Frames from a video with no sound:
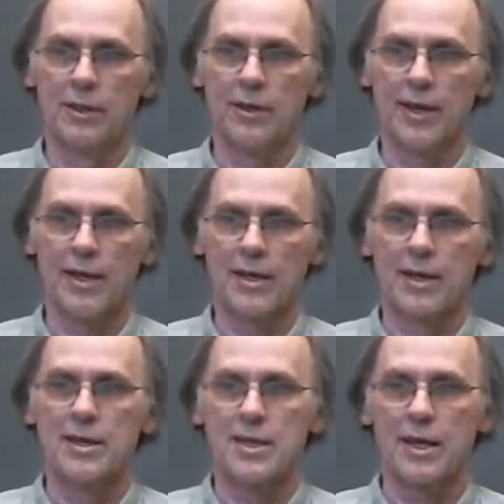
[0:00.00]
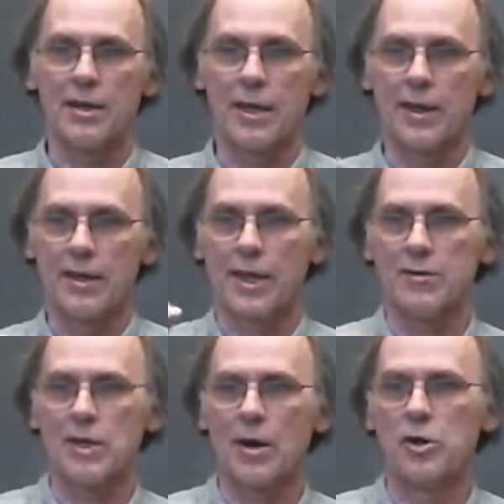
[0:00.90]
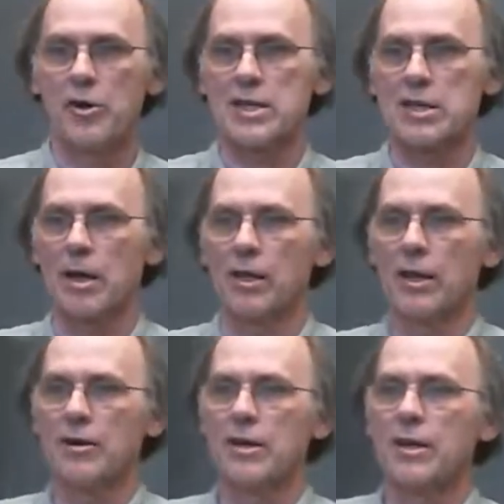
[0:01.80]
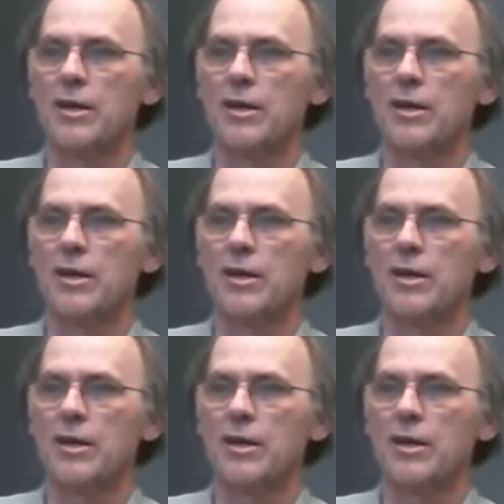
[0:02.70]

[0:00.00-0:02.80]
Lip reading: Okay, I think was that what you're asking about, Leah?